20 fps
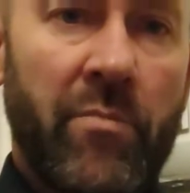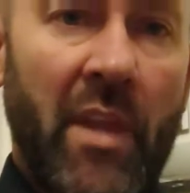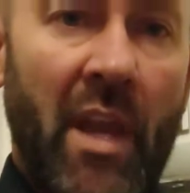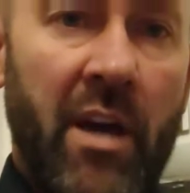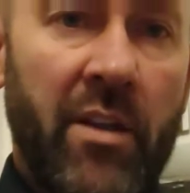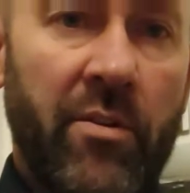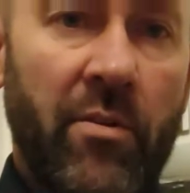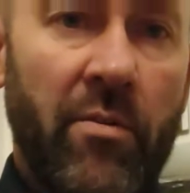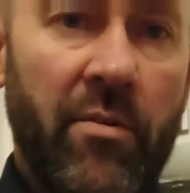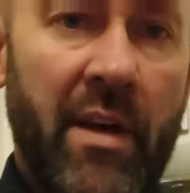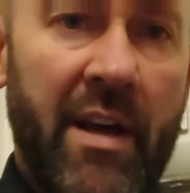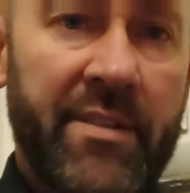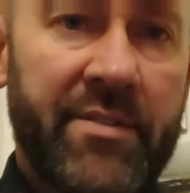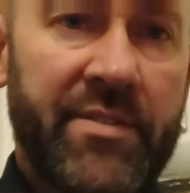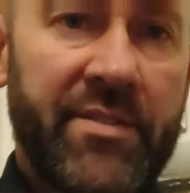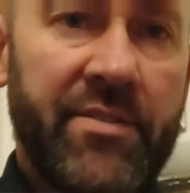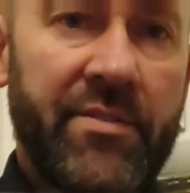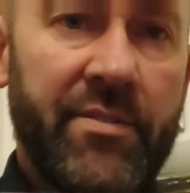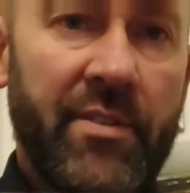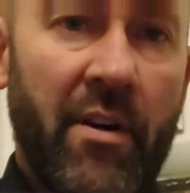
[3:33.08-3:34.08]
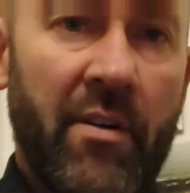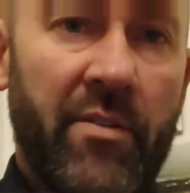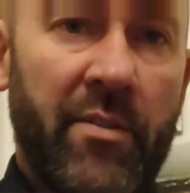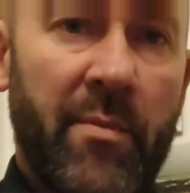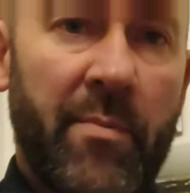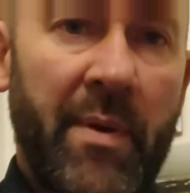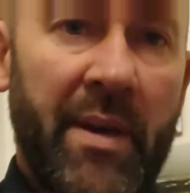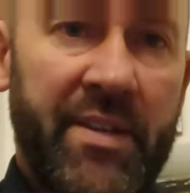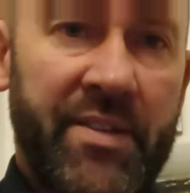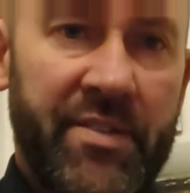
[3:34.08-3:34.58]
I know that's not the
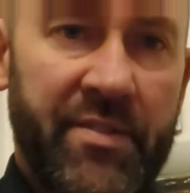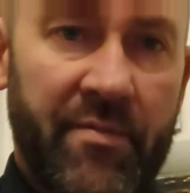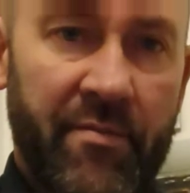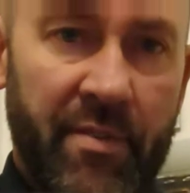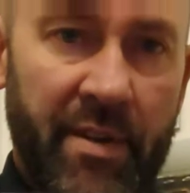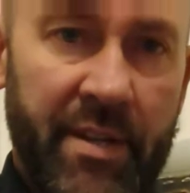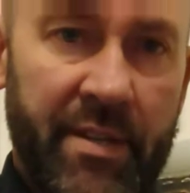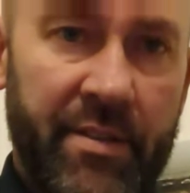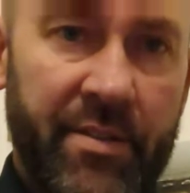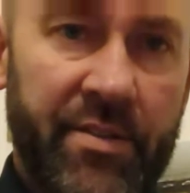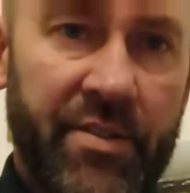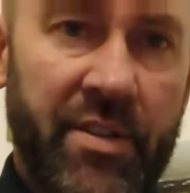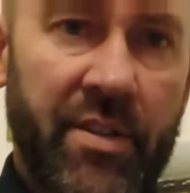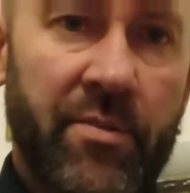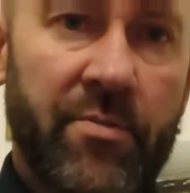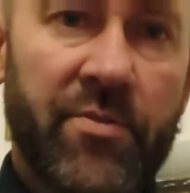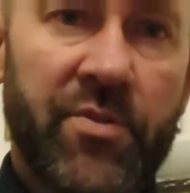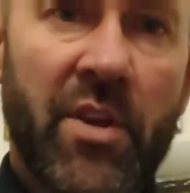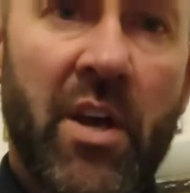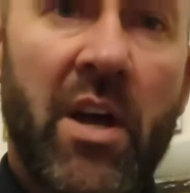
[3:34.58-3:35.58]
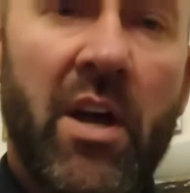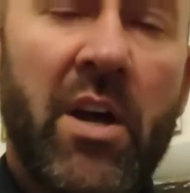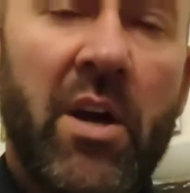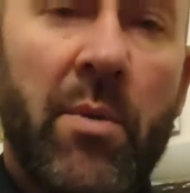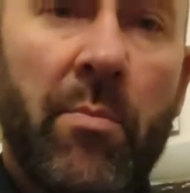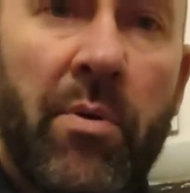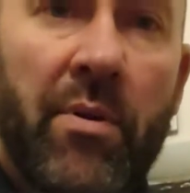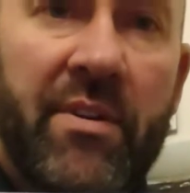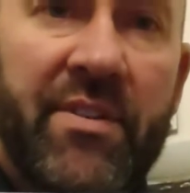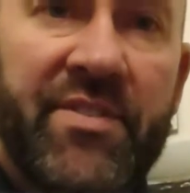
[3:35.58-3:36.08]
best of written twos,
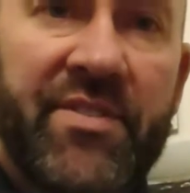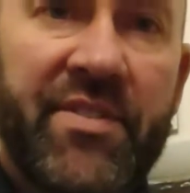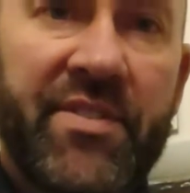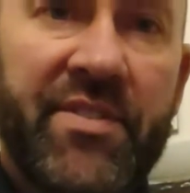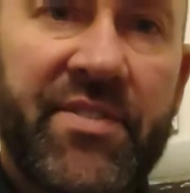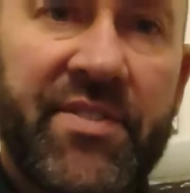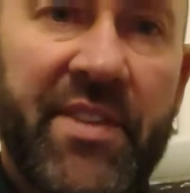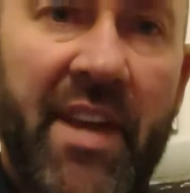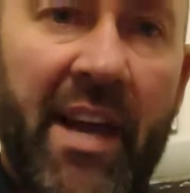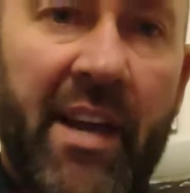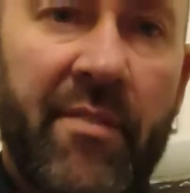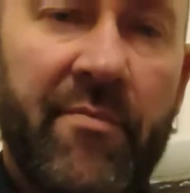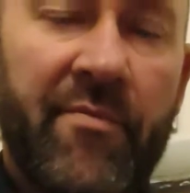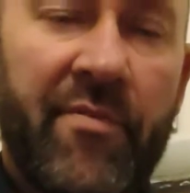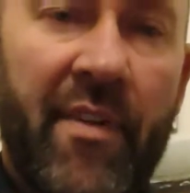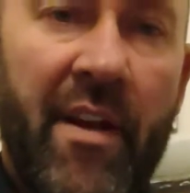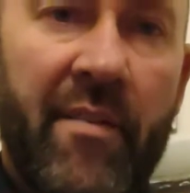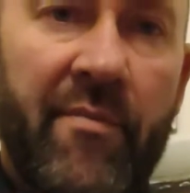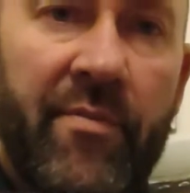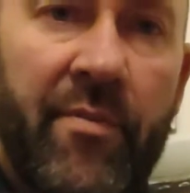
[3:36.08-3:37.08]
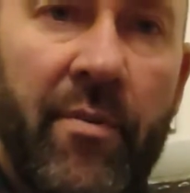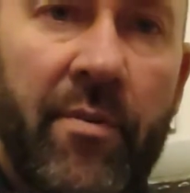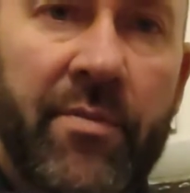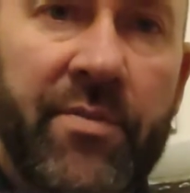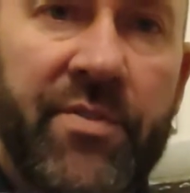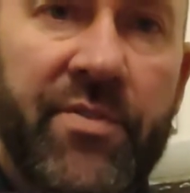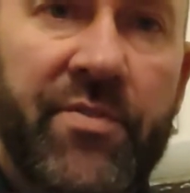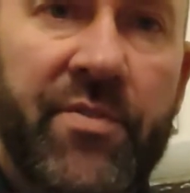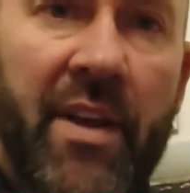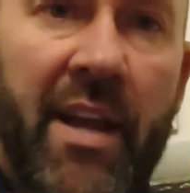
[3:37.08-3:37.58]
but it's the 2nd fret 4th
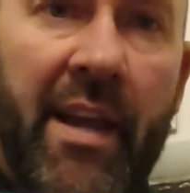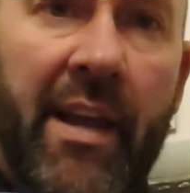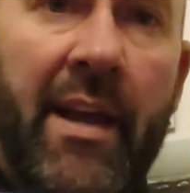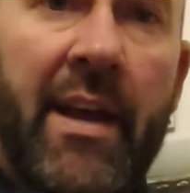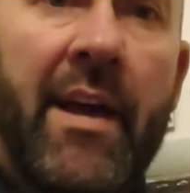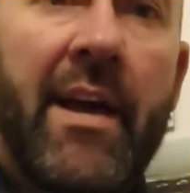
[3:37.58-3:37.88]
string.